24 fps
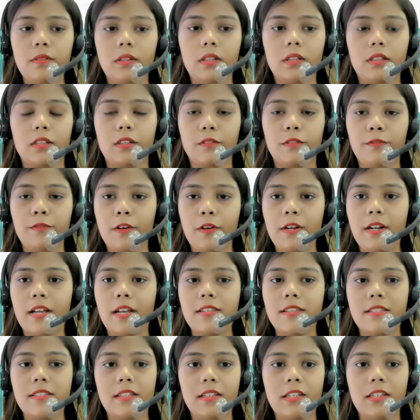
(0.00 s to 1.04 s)
uh, for
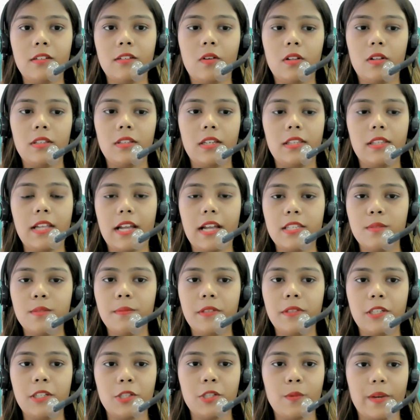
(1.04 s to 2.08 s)
answering all the last
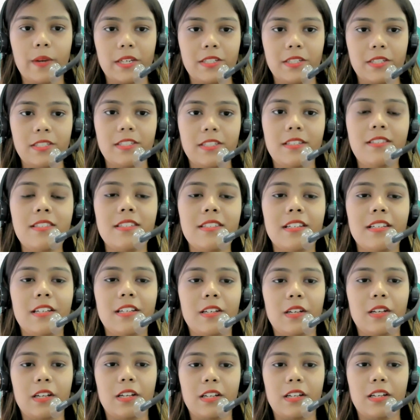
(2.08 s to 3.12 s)
minute questions
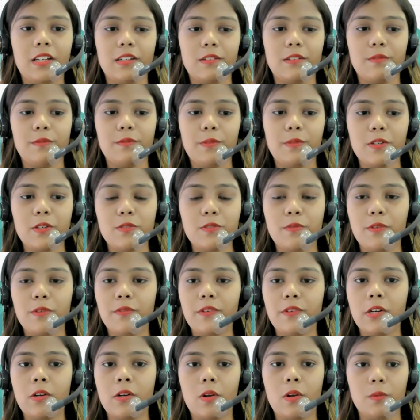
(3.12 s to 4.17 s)
uh, because we
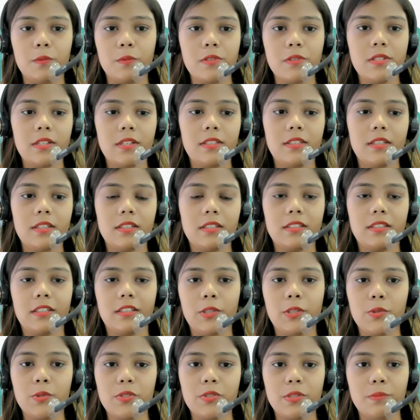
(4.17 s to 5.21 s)
were almost in the
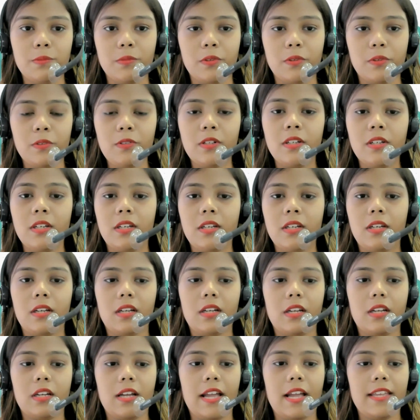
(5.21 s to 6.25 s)
conclusion mode
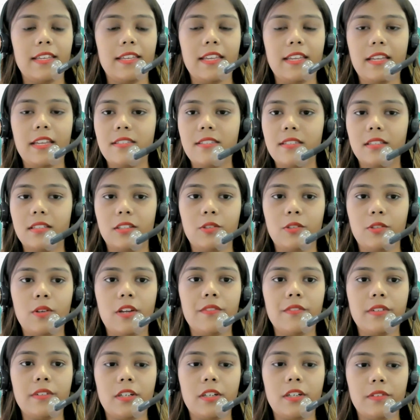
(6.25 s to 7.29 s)
uh, I guess you
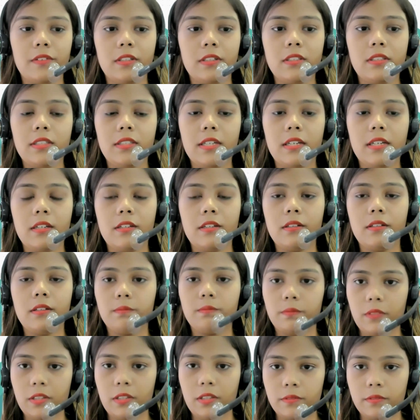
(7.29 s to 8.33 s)
have covered the
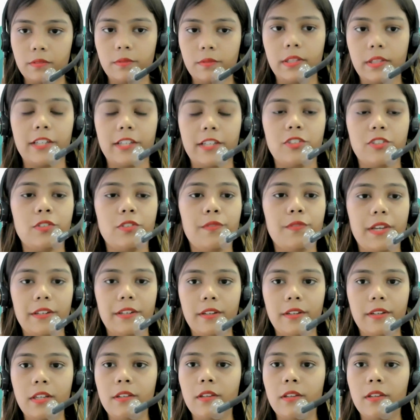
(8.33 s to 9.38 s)
lecture
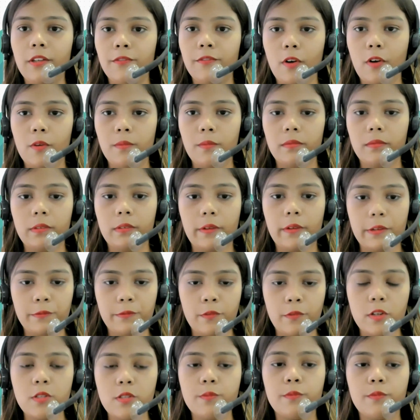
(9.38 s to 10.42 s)
very inform. One
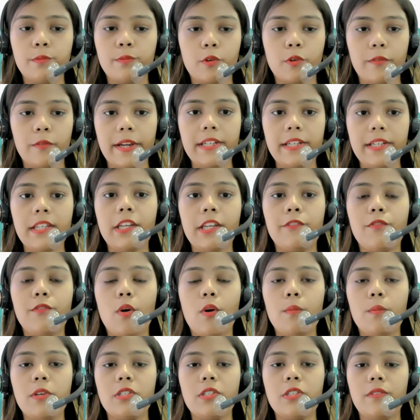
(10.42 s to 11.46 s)
was providing
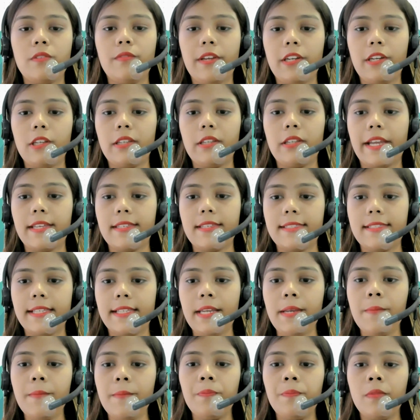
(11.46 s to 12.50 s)
information very
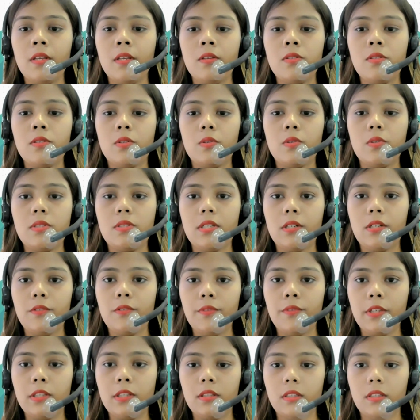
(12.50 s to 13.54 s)
nicely. So, sir,
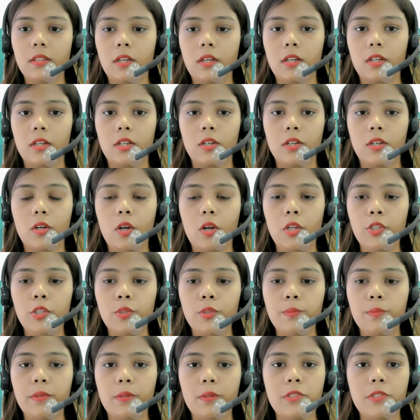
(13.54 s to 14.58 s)
with uh, all your
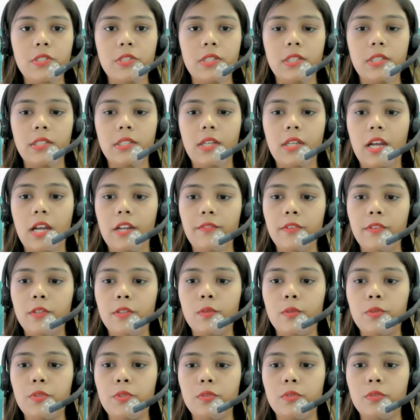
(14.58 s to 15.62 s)
permission, are we
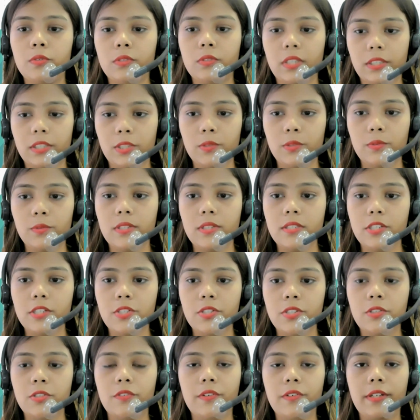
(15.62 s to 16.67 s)
good to conclude the
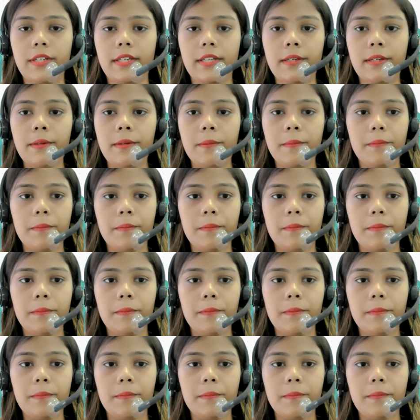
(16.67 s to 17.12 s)
session over here?